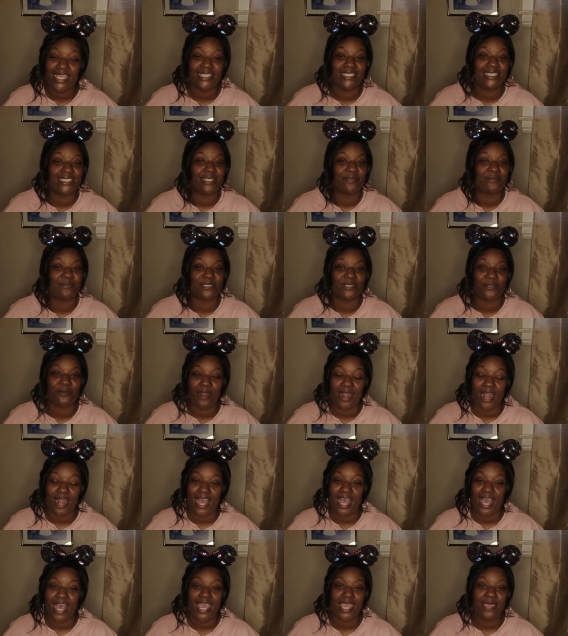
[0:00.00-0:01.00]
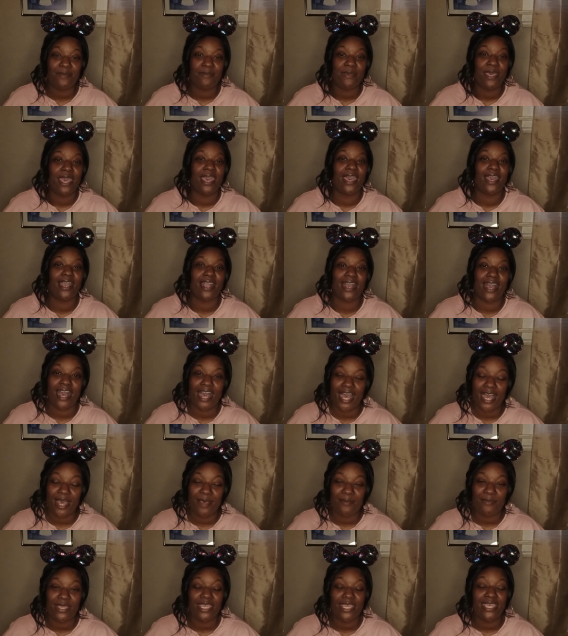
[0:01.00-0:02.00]
subscribe,
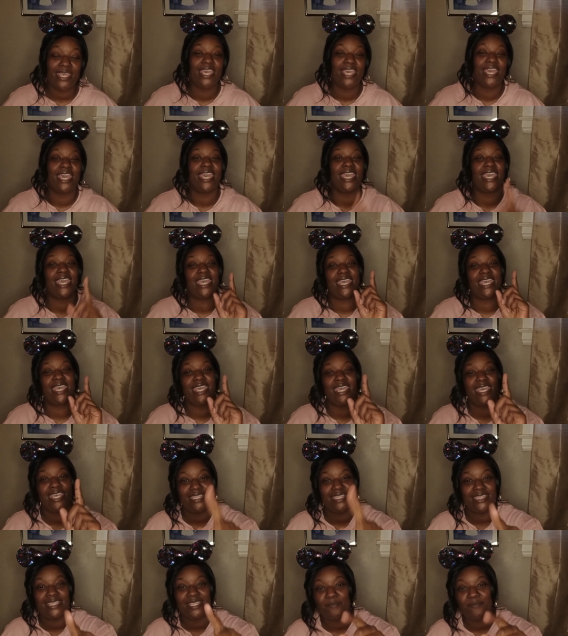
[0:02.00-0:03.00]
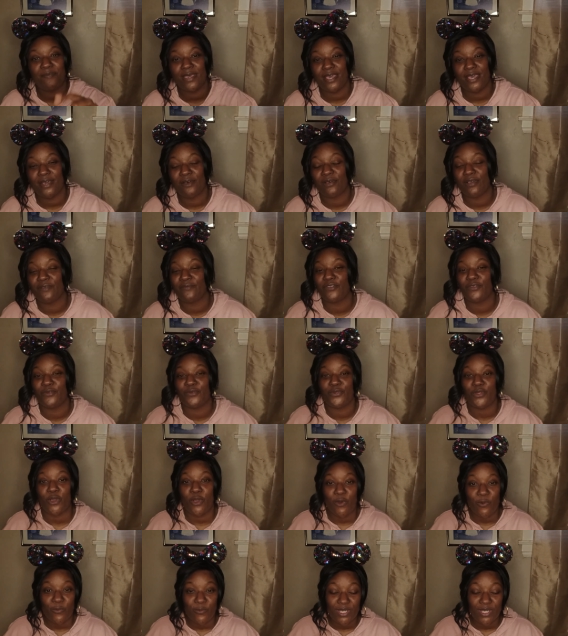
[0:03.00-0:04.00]
comment, and hit the bell if you
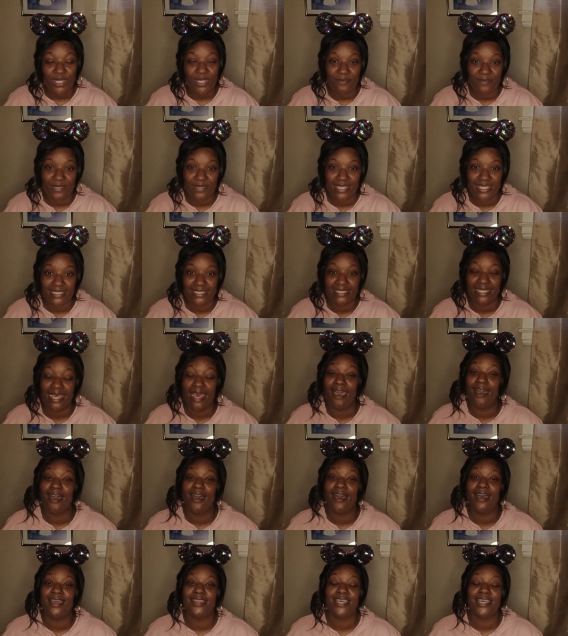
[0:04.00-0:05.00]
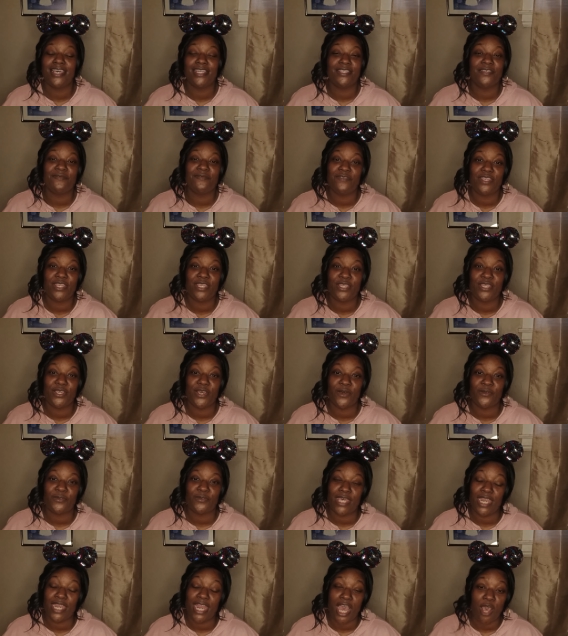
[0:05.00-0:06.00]
don't want to miss another video
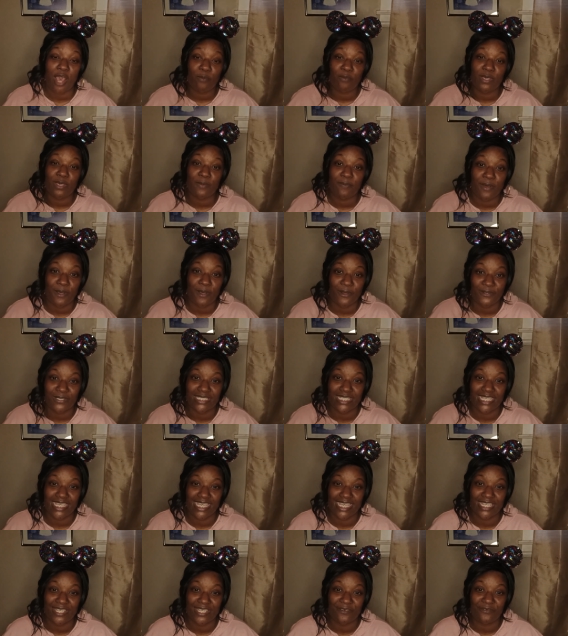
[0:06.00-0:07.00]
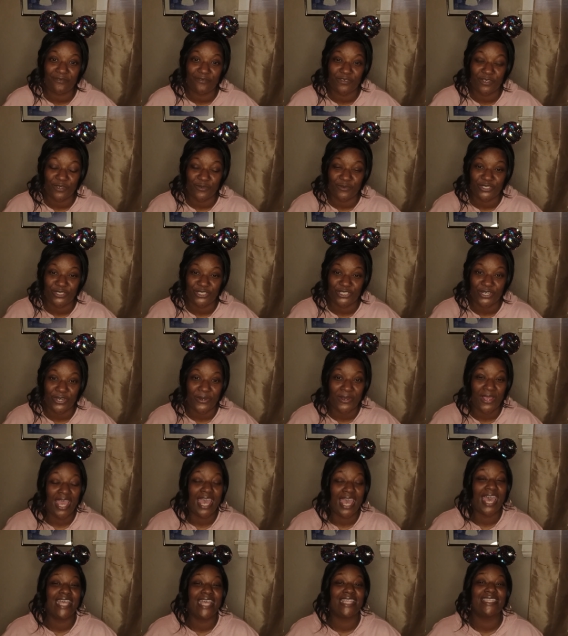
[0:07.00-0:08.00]
that I'll be posting in the future.
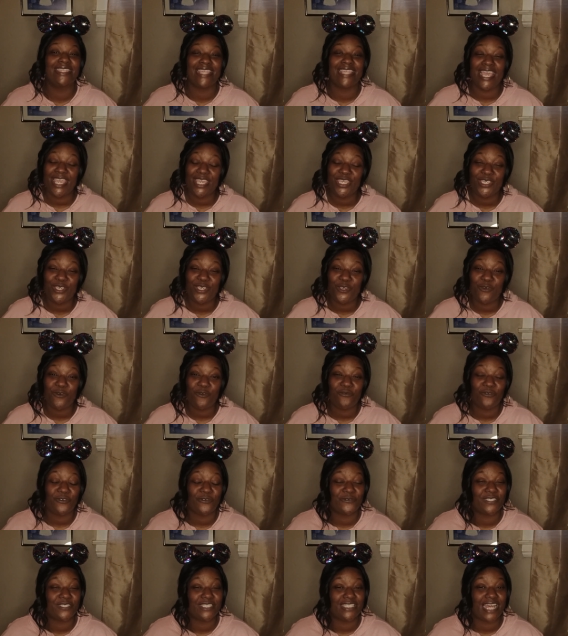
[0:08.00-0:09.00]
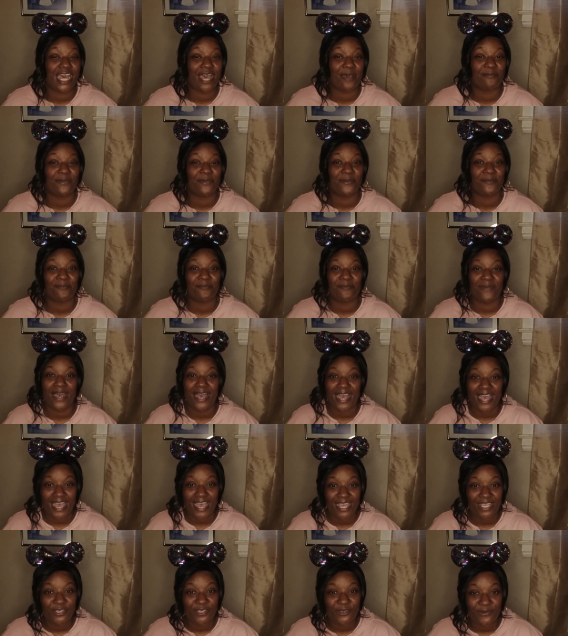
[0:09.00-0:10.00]
Thank you for stopping
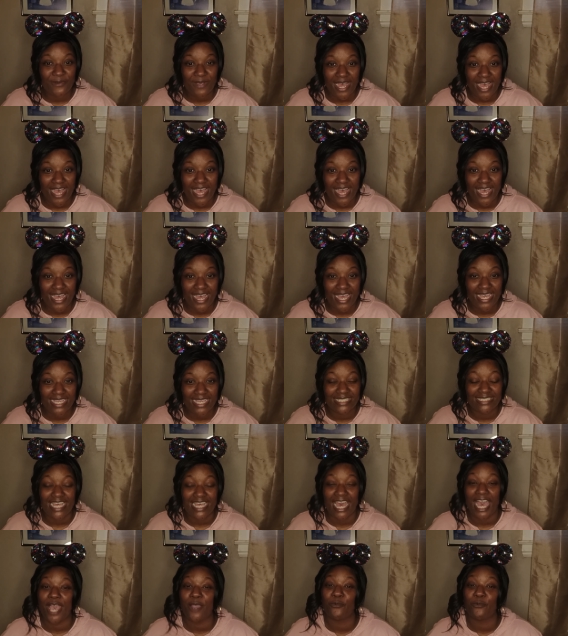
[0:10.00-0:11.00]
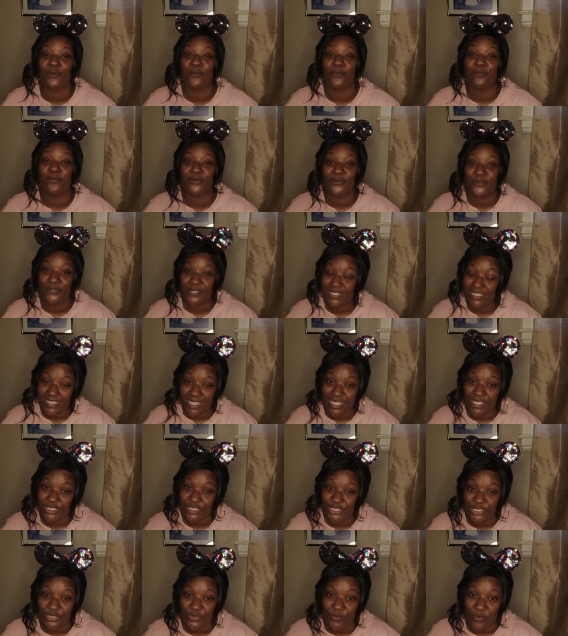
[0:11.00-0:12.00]
by, you guys. I
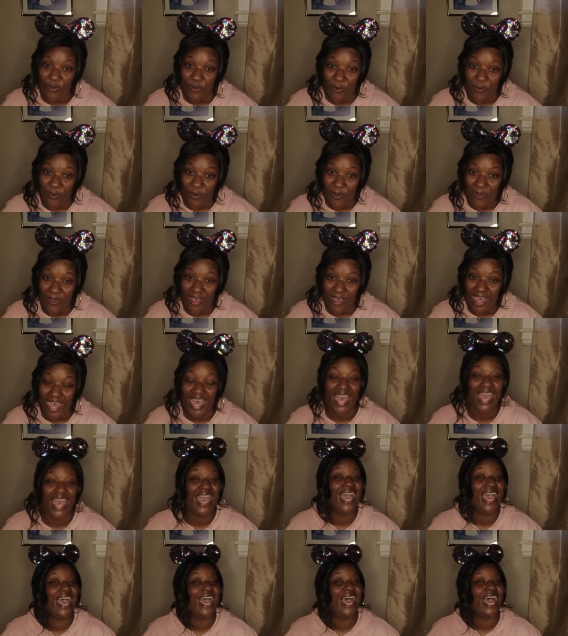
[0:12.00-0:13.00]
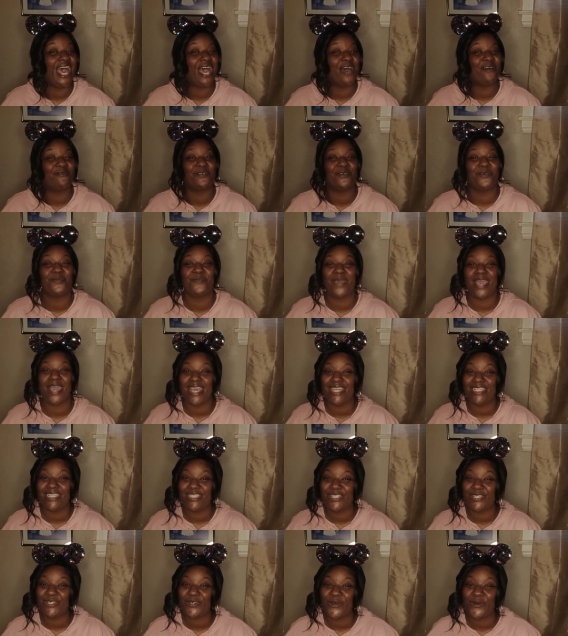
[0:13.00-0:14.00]
appreciate you all. Have a
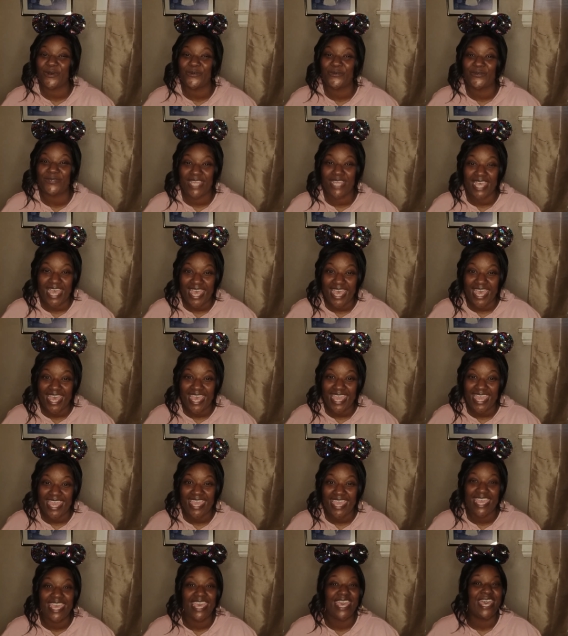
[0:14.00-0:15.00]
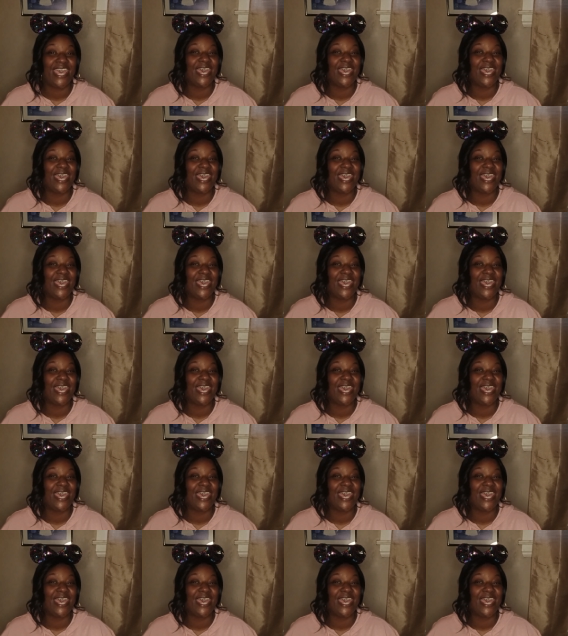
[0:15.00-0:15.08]
magical day.